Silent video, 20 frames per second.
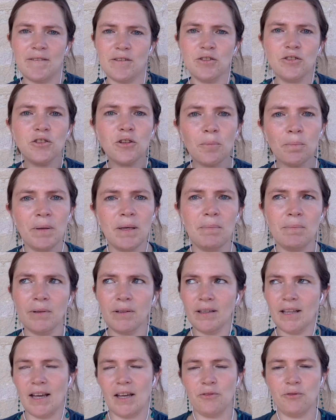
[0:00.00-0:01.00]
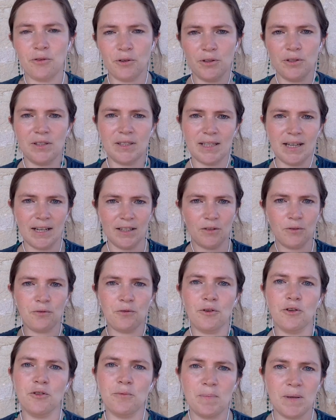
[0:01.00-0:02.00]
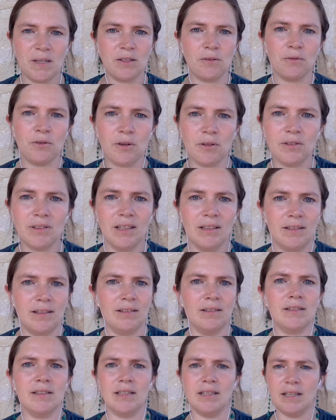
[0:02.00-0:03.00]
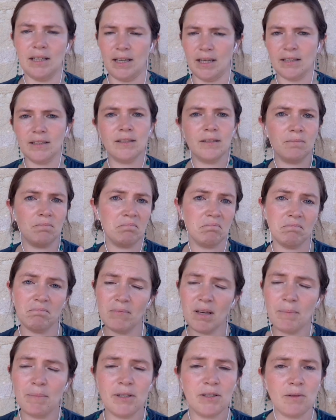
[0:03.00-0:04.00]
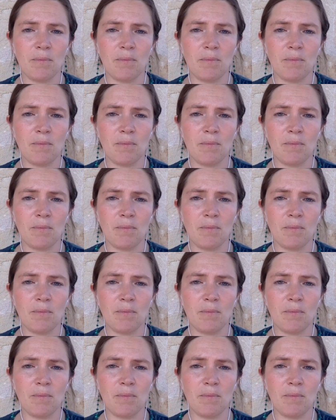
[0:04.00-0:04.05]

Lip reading: so people at first sight, the first piece of content they'll see is maybe